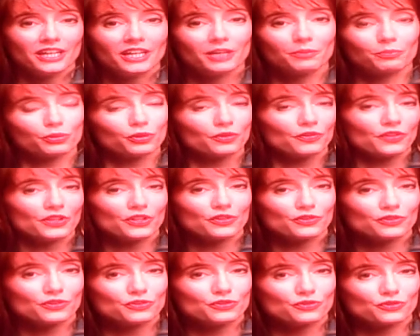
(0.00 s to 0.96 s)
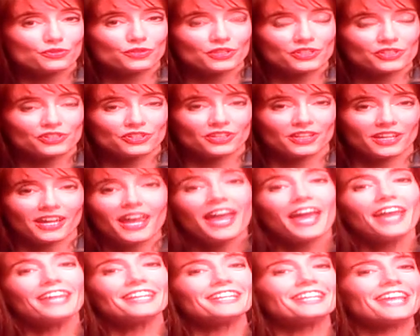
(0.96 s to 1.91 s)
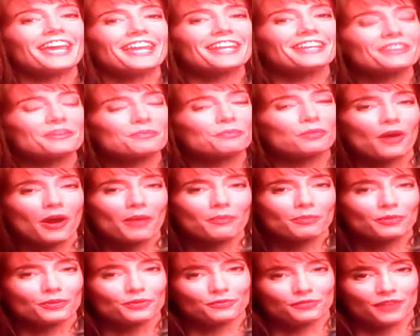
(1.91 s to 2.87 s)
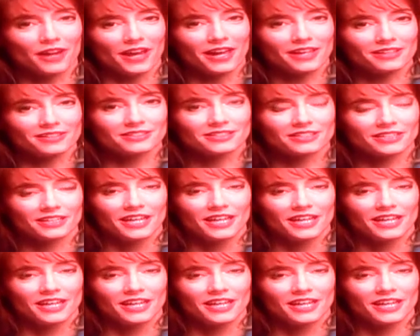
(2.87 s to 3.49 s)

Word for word: improving your nutrition, and getting the proper rest.